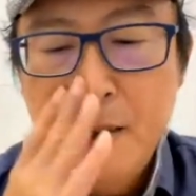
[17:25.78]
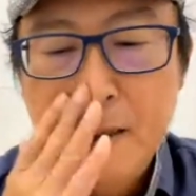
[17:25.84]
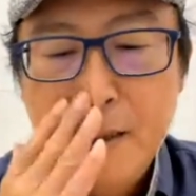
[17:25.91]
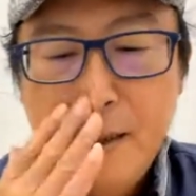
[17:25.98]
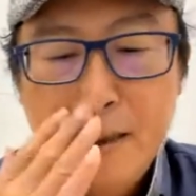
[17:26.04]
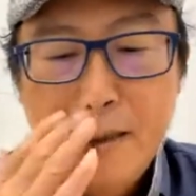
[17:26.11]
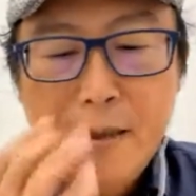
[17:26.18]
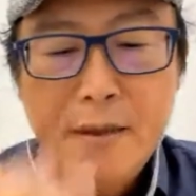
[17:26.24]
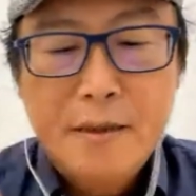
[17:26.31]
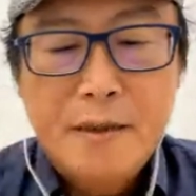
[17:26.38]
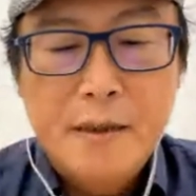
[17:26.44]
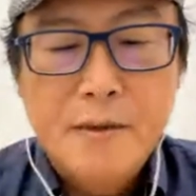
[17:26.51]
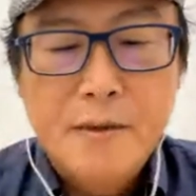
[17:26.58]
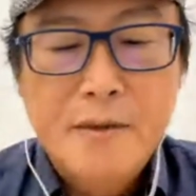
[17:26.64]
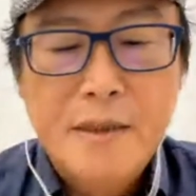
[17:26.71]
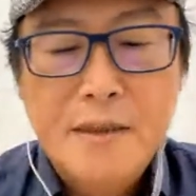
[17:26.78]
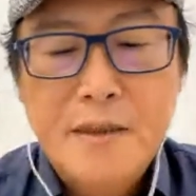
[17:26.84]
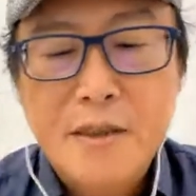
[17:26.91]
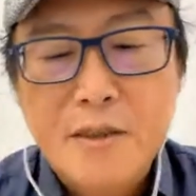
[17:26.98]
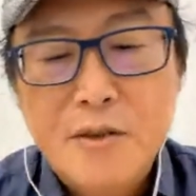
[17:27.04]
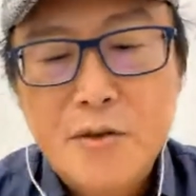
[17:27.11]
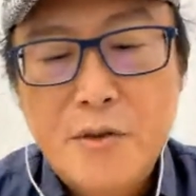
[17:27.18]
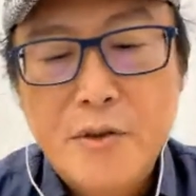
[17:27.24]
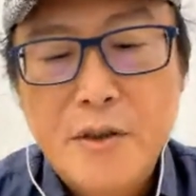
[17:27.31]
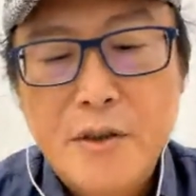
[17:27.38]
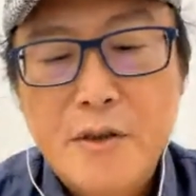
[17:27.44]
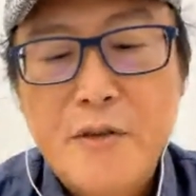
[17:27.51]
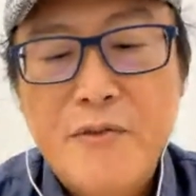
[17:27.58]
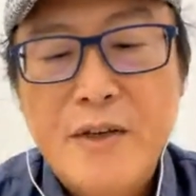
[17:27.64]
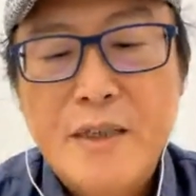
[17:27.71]
and the freedom.
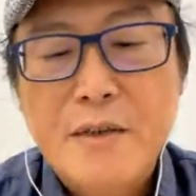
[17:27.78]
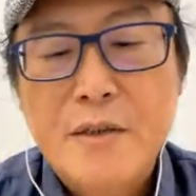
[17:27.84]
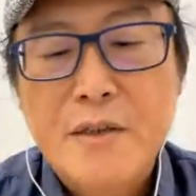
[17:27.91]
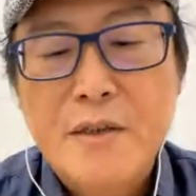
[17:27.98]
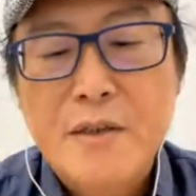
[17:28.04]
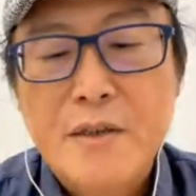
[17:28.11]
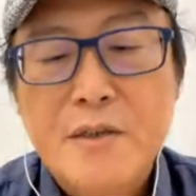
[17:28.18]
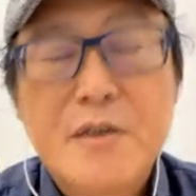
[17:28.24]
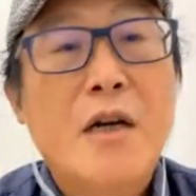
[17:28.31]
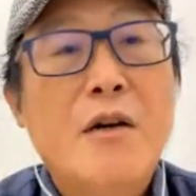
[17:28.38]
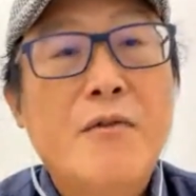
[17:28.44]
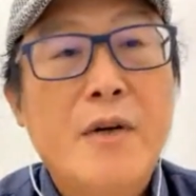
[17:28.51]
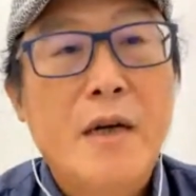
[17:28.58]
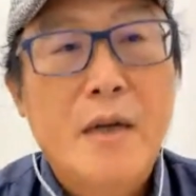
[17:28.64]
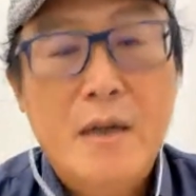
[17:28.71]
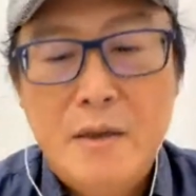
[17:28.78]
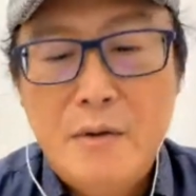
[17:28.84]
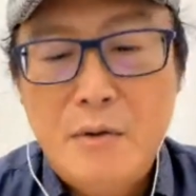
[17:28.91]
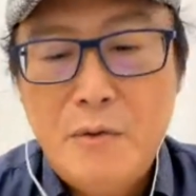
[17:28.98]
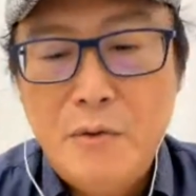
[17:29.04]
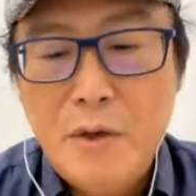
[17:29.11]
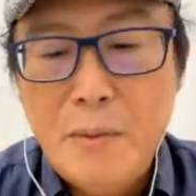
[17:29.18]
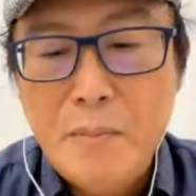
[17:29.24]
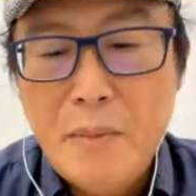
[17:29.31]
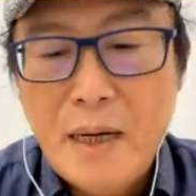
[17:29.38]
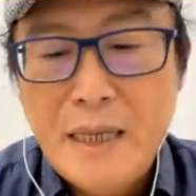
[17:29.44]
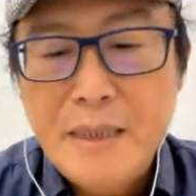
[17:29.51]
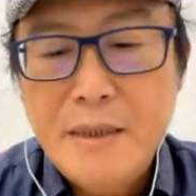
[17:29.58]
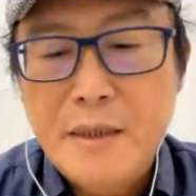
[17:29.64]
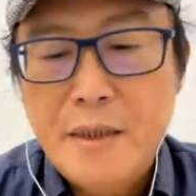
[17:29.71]
So these historical events
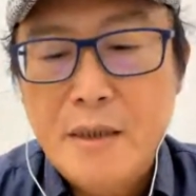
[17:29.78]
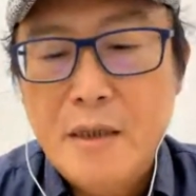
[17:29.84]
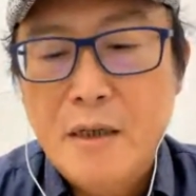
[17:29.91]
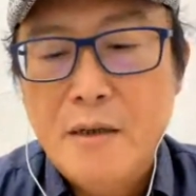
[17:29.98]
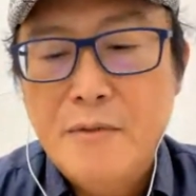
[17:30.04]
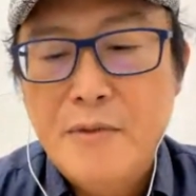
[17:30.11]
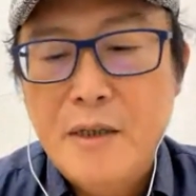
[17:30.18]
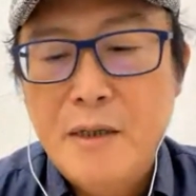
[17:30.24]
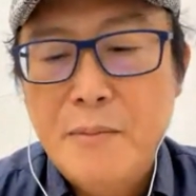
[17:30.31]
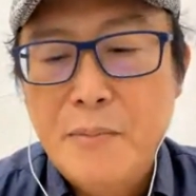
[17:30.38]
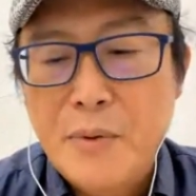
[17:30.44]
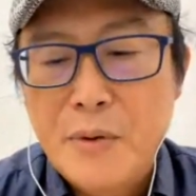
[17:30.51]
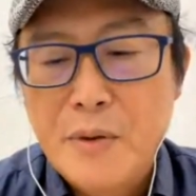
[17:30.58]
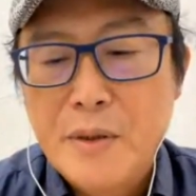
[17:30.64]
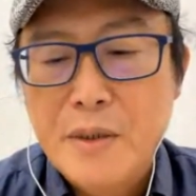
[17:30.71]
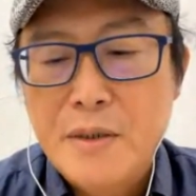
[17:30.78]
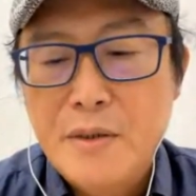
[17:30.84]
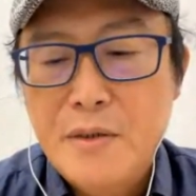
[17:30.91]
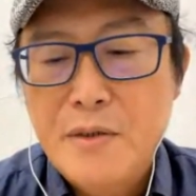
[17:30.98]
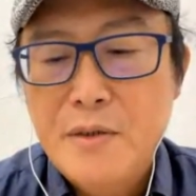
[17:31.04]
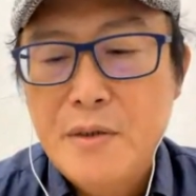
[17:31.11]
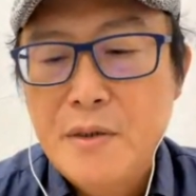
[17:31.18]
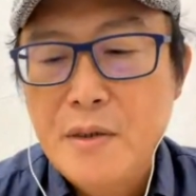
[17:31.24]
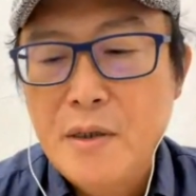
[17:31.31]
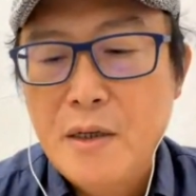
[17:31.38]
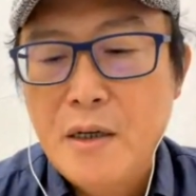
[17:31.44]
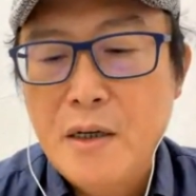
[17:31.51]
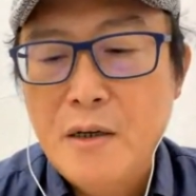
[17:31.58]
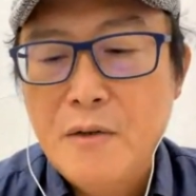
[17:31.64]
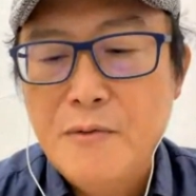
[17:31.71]
serve a reminder of
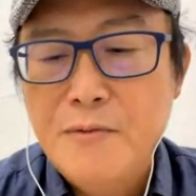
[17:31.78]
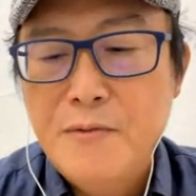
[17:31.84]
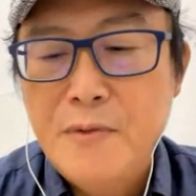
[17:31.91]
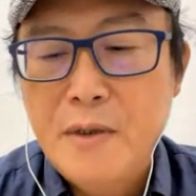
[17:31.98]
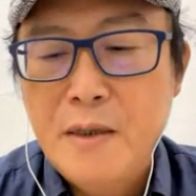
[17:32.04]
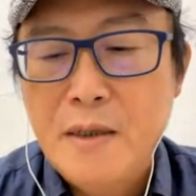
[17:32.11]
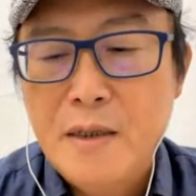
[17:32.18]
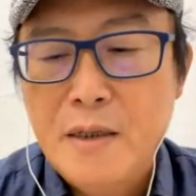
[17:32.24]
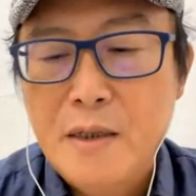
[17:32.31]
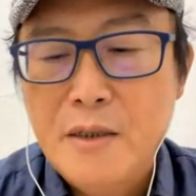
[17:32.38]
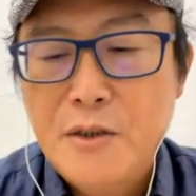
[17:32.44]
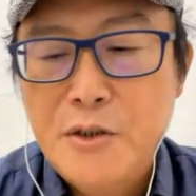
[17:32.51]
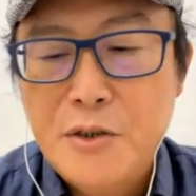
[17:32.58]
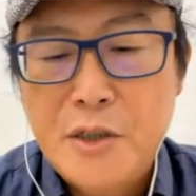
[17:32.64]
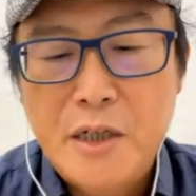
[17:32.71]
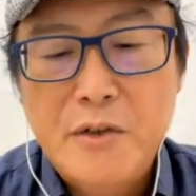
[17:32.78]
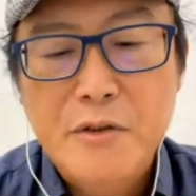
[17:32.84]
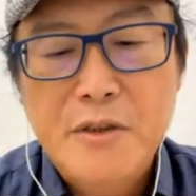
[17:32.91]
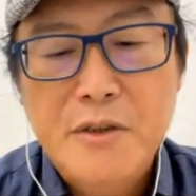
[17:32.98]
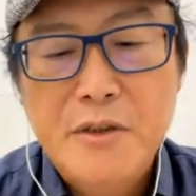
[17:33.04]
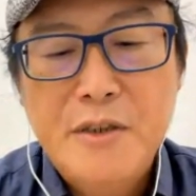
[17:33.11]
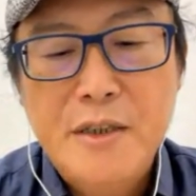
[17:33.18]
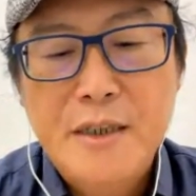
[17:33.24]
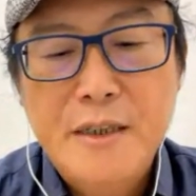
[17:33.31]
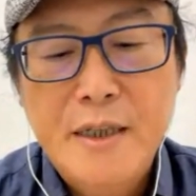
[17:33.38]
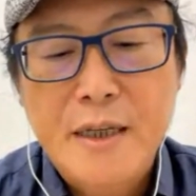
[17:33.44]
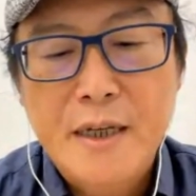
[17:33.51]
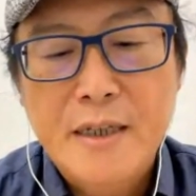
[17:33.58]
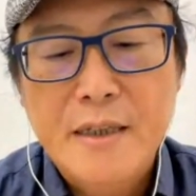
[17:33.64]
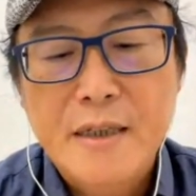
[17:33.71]
the importance of
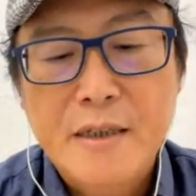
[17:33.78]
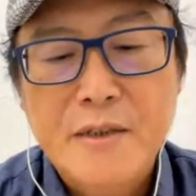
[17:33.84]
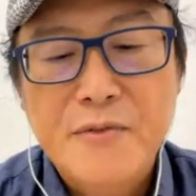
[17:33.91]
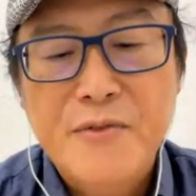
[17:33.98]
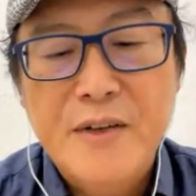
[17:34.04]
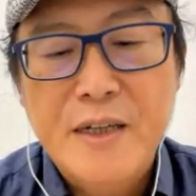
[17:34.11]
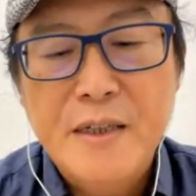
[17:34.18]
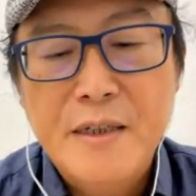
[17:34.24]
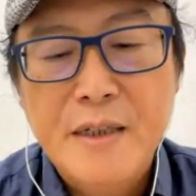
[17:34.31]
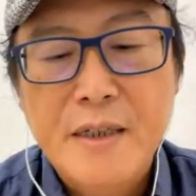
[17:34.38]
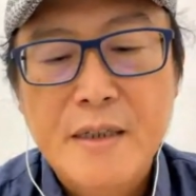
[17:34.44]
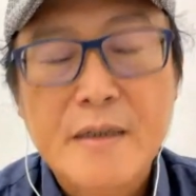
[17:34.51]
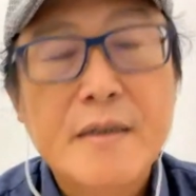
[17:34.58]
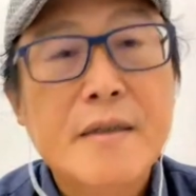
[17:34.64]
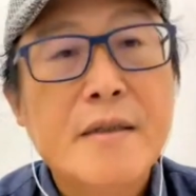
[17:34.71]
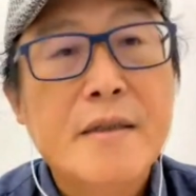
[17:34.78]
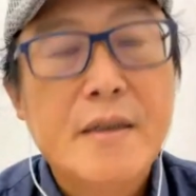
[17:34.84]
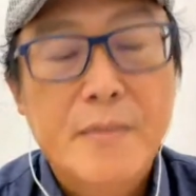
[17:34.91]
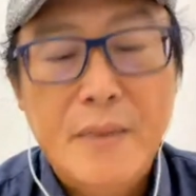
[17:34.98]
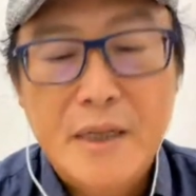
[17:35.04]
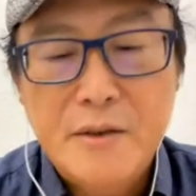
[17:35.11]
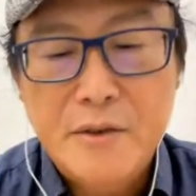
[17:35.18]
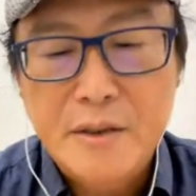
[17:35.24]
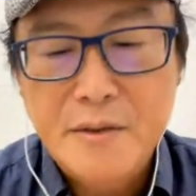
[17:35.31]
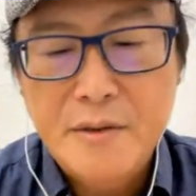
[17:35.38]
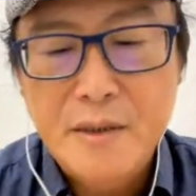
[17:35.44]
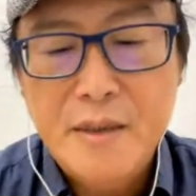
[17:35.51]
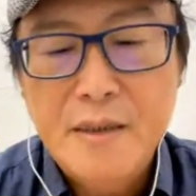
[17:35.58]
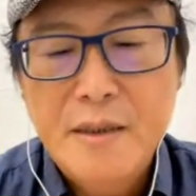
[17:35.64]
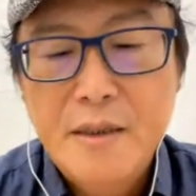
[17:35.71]
cherishing and
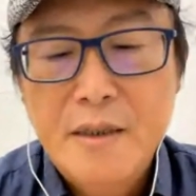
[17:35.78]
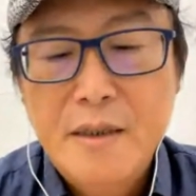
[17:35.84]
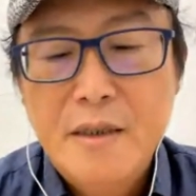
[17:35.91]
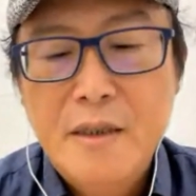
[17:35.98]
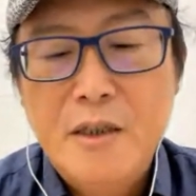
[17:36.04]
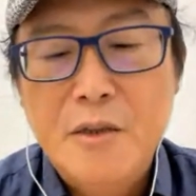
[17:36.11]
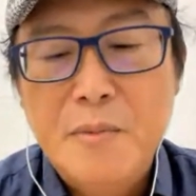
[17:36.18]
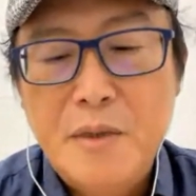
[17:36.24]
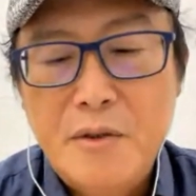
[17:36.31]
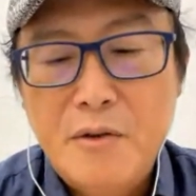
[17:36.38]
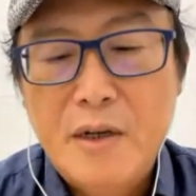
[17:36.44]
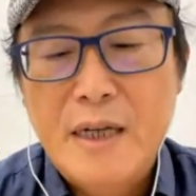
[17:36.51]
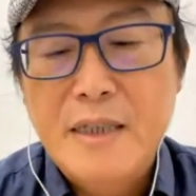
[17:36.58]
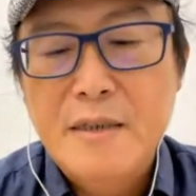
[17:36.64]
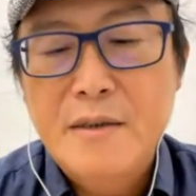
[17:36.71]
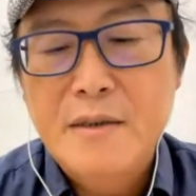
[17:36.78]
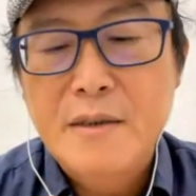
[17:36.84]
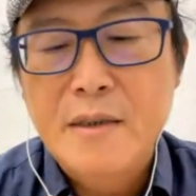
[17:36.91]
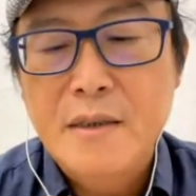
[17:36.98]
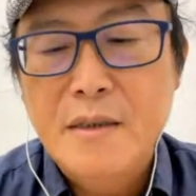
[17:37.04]
defending democracy,